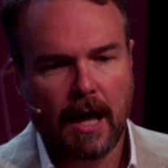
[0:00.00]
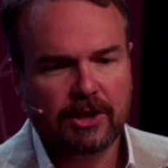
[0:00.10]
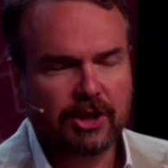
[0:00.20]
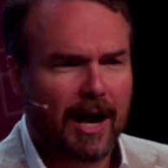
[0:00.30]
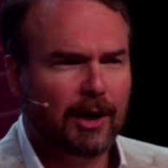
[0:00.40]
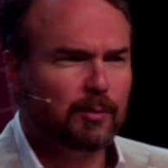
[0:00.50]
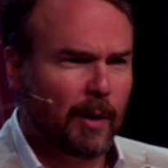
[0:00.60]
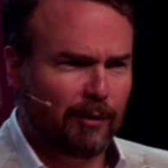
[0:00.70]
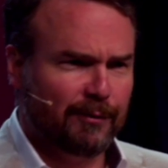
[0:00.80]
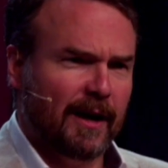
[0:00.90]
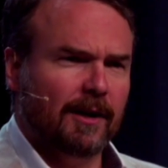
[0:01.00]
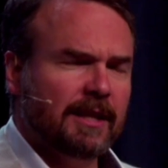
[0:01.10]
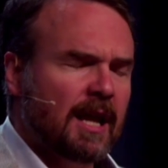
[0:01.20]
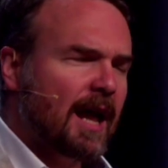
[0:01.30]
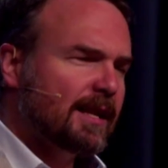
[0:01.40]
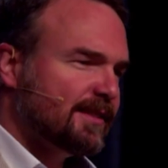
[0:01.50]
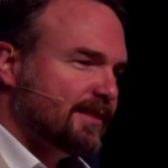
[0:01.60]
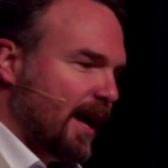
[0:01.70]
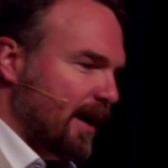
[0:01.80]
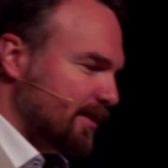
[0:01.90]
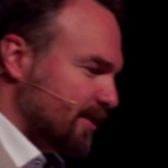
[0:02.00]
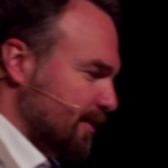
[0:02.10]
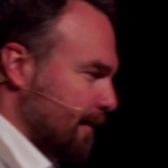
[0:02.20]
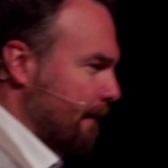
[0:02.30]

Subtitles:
Child welfare. In the United States,